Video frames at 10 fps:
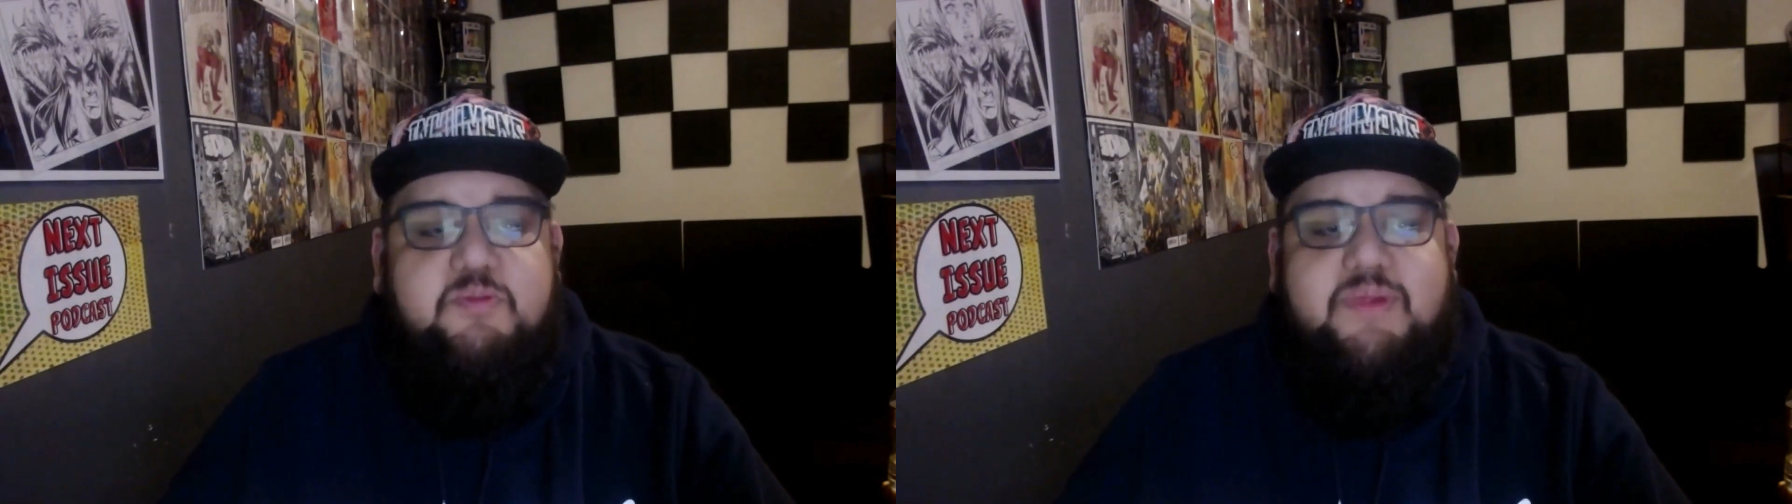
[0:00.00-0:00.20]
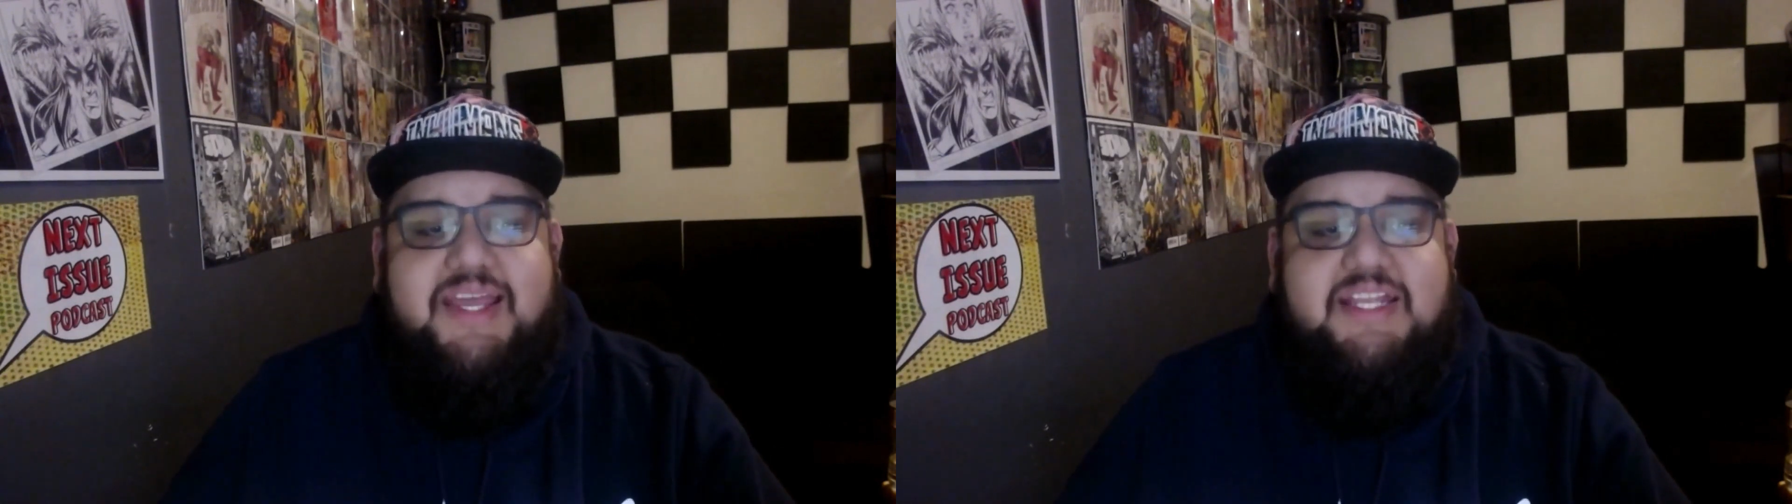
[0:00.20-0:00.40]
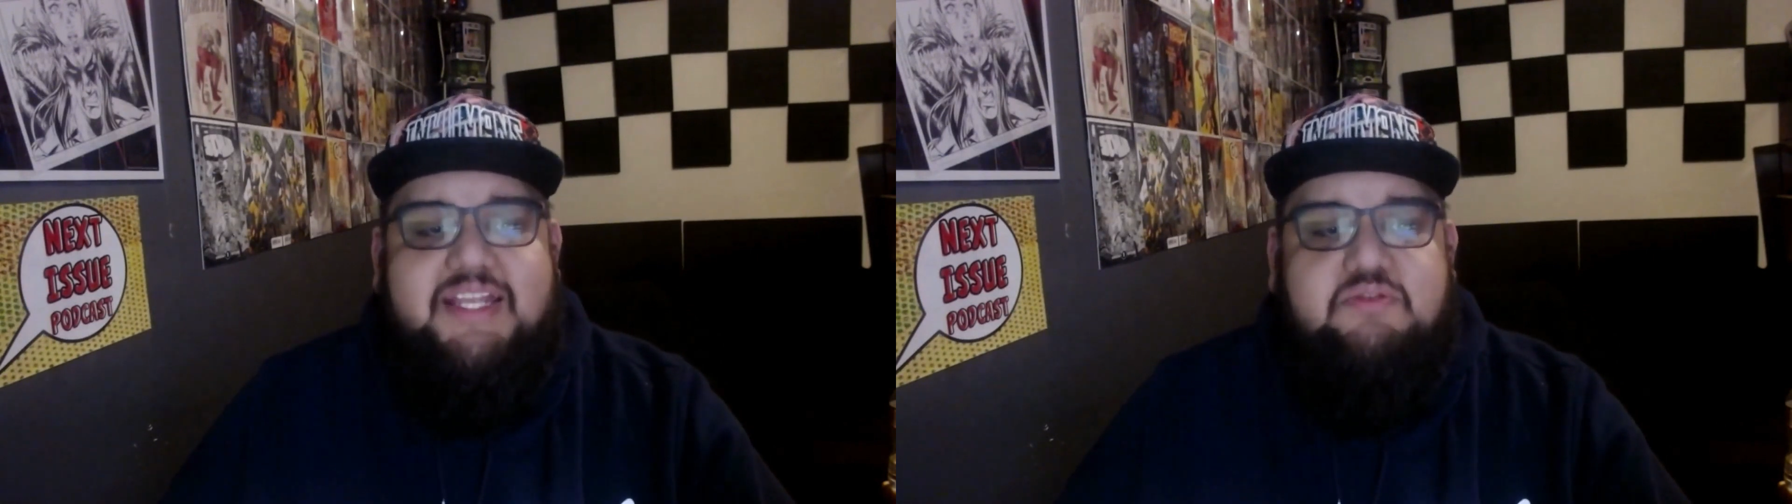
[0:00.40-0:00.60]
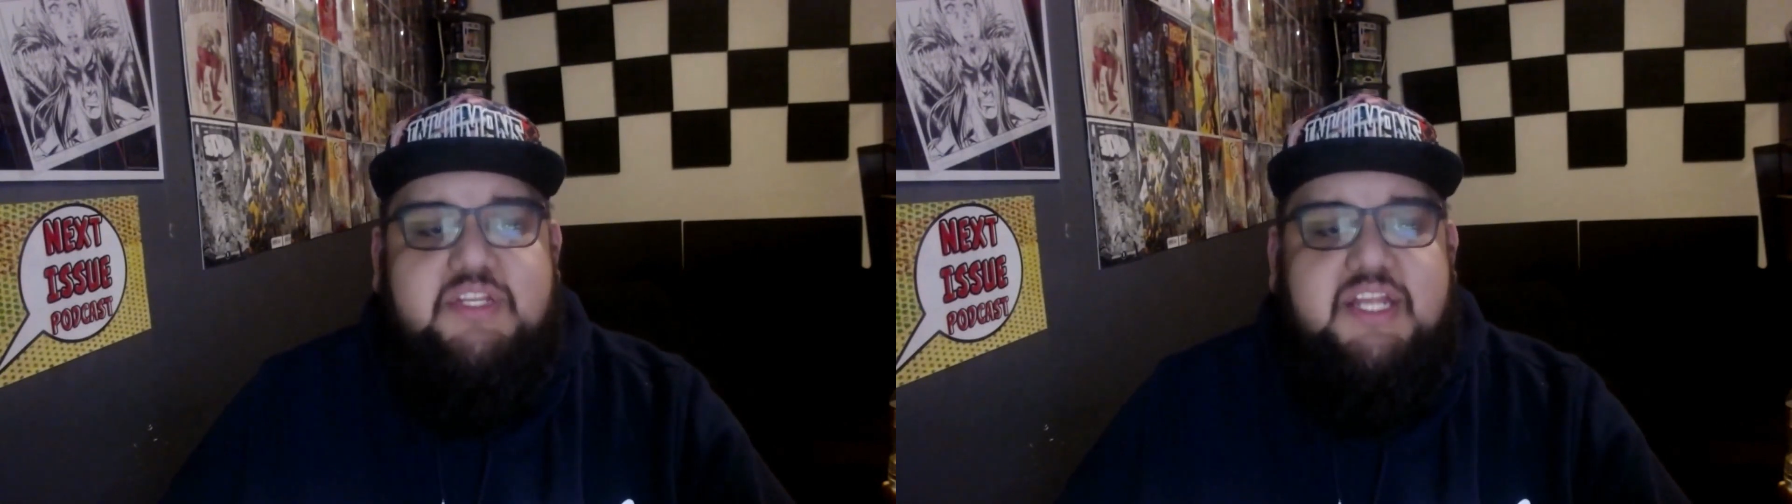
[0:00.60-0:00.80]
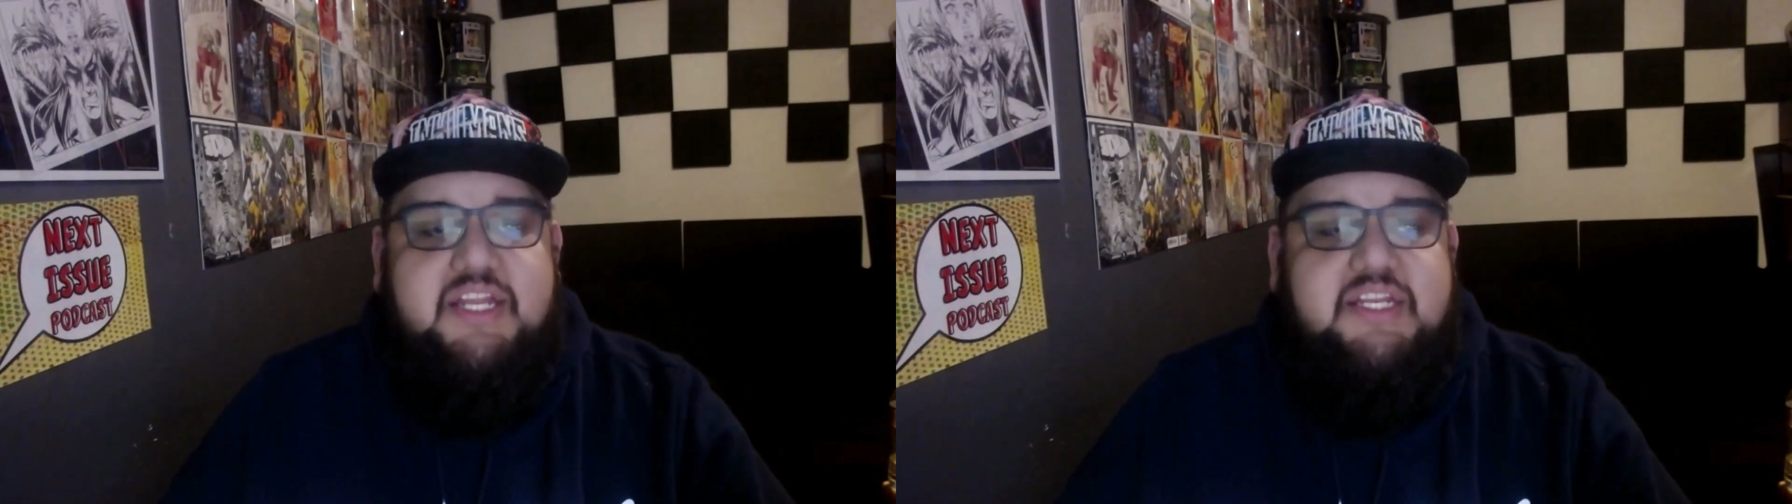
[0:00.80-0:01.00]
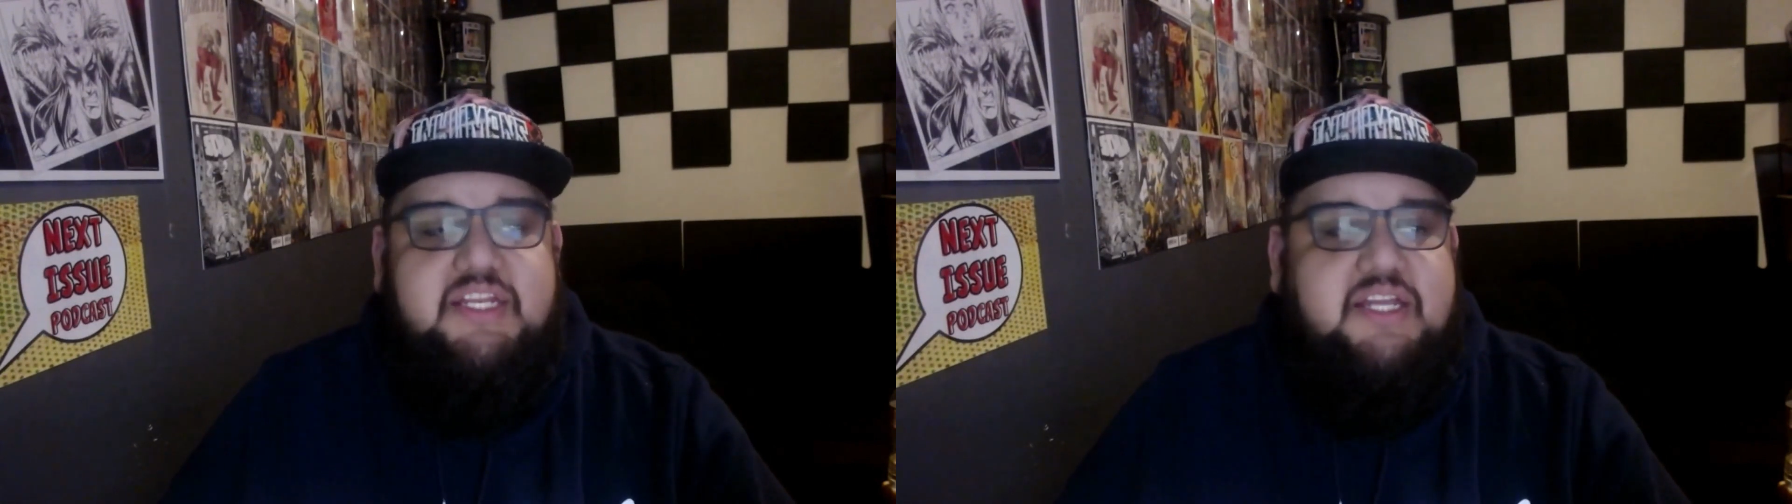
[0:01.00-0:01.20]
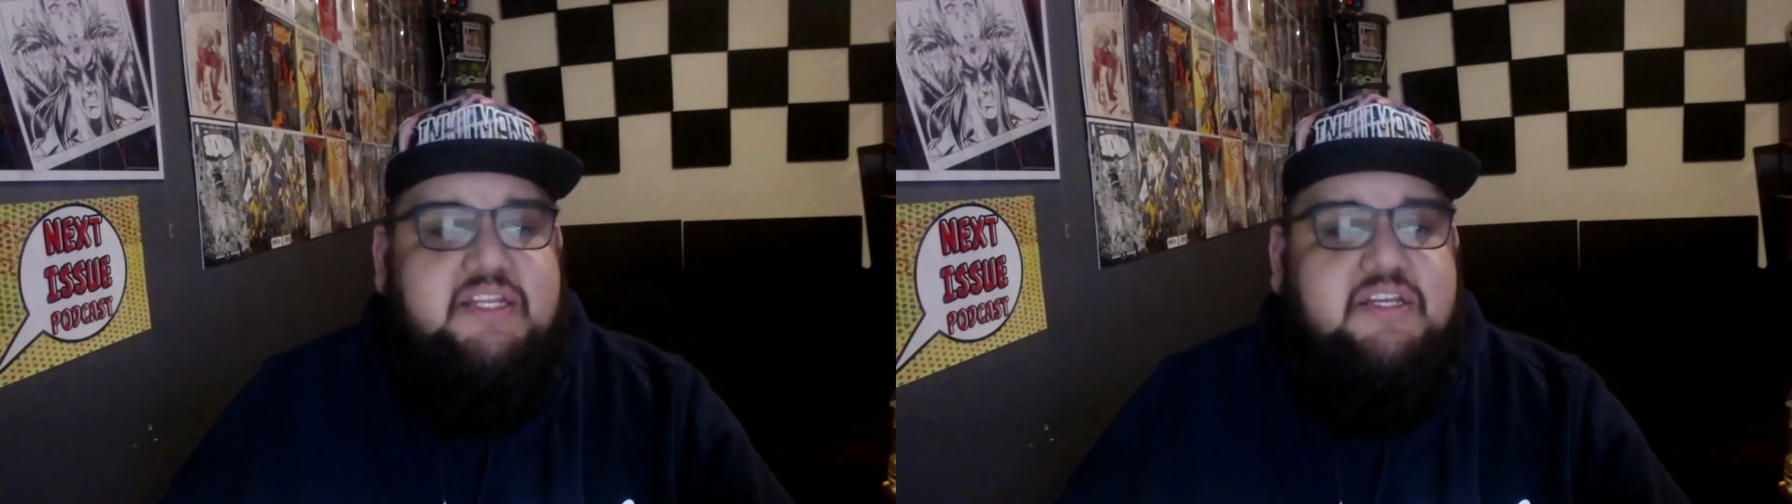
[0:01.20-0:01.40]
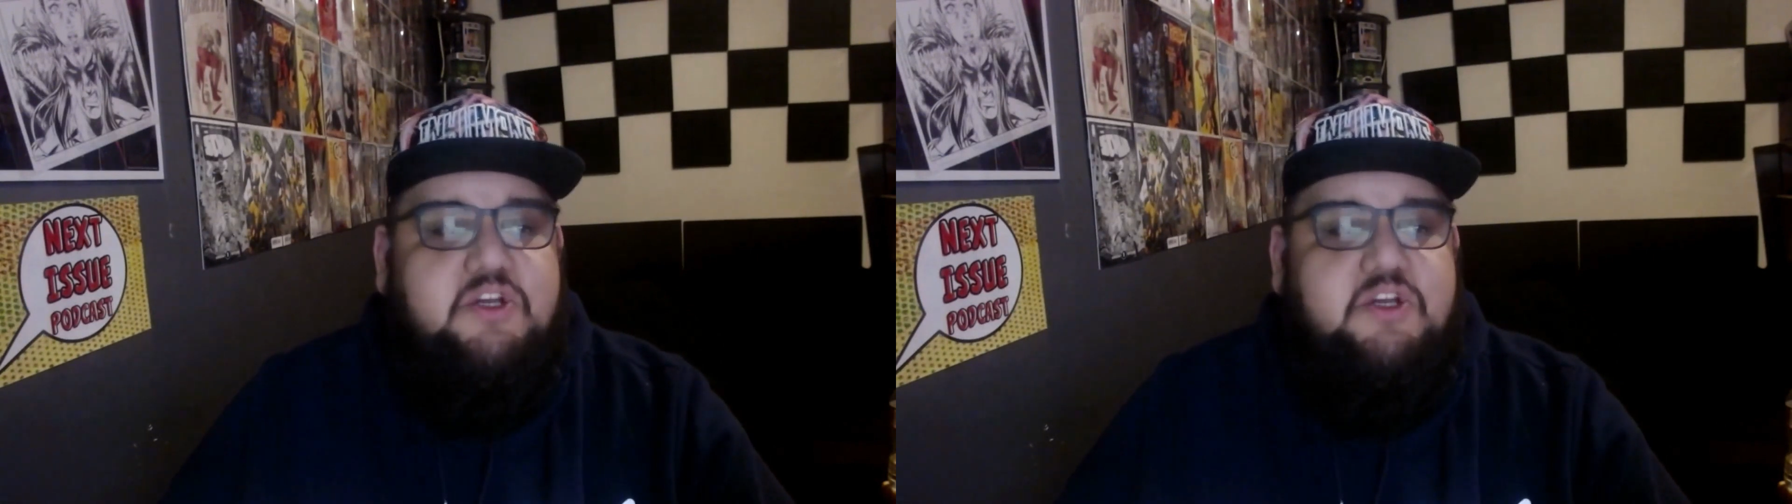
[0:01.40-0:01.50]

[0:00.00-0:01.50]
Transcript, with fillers: Blade 2099